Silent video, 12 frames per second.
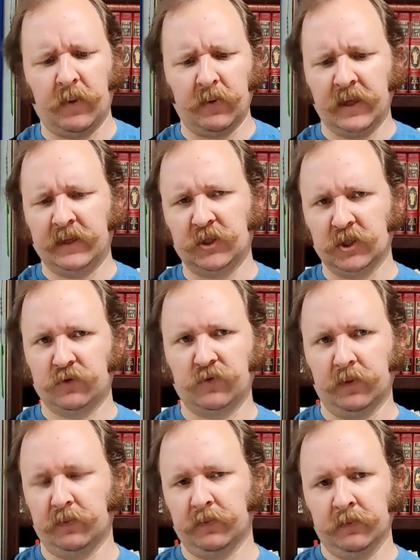mean, that's just
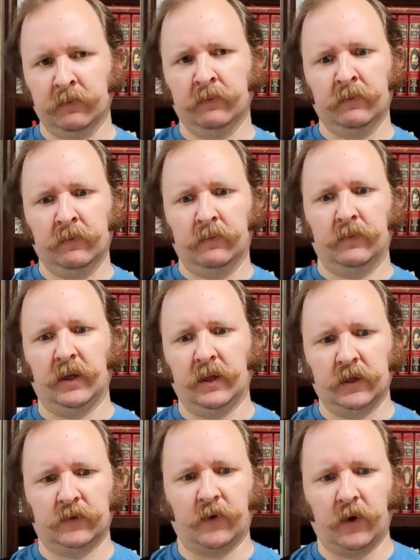from being
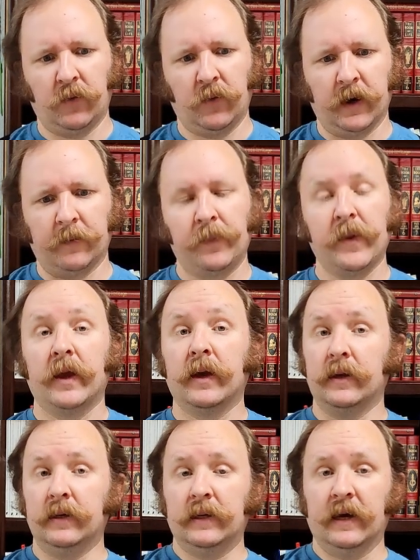this far away.
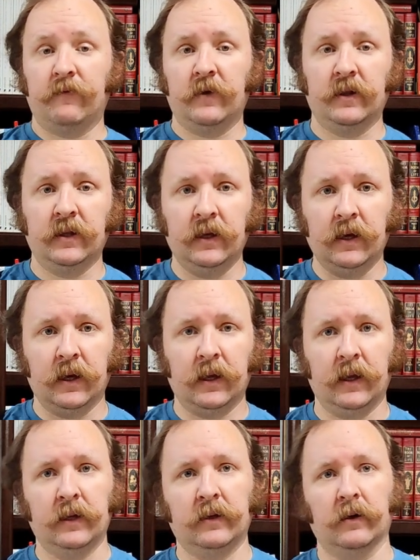Definitely a
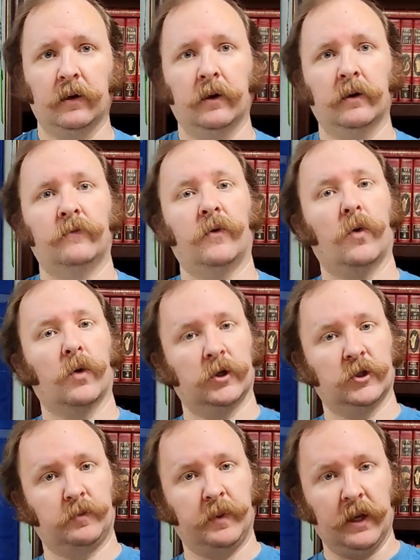hint of
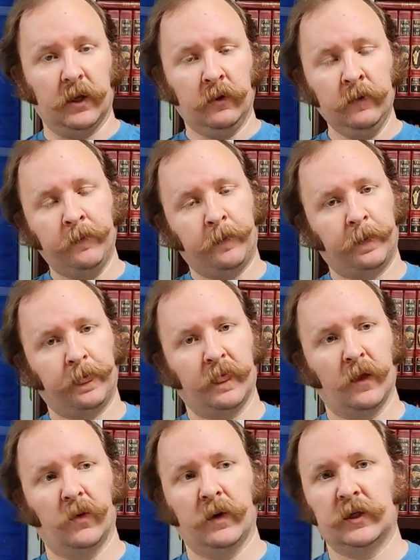orange peel,
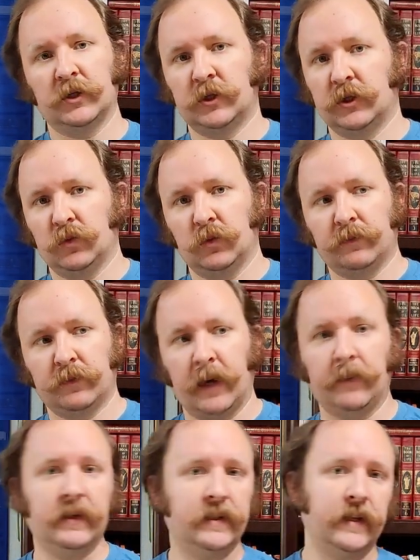which will
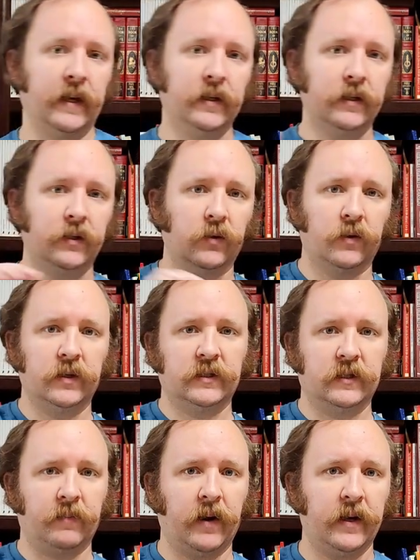probably tend
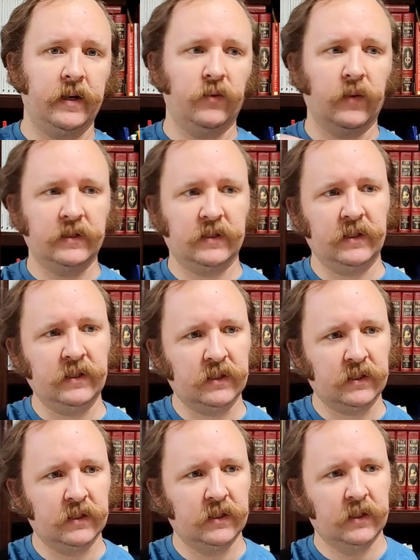towards the piney
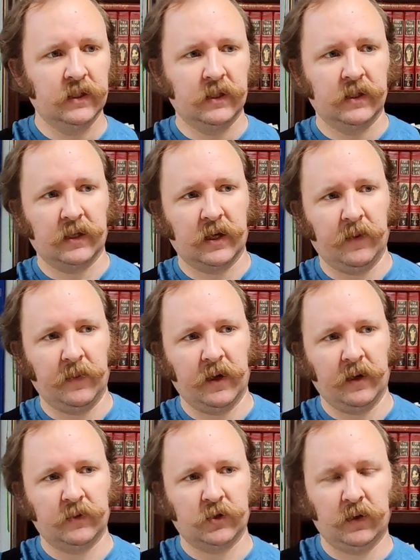resinous
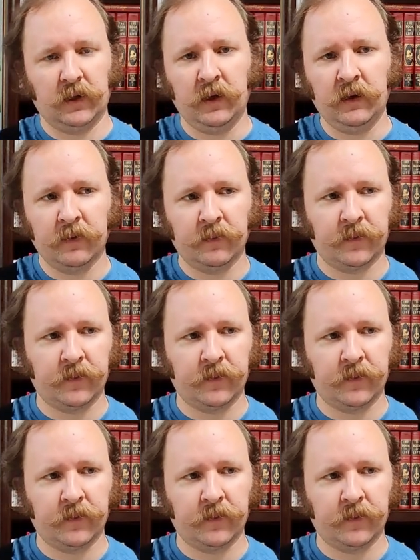coming up shortly.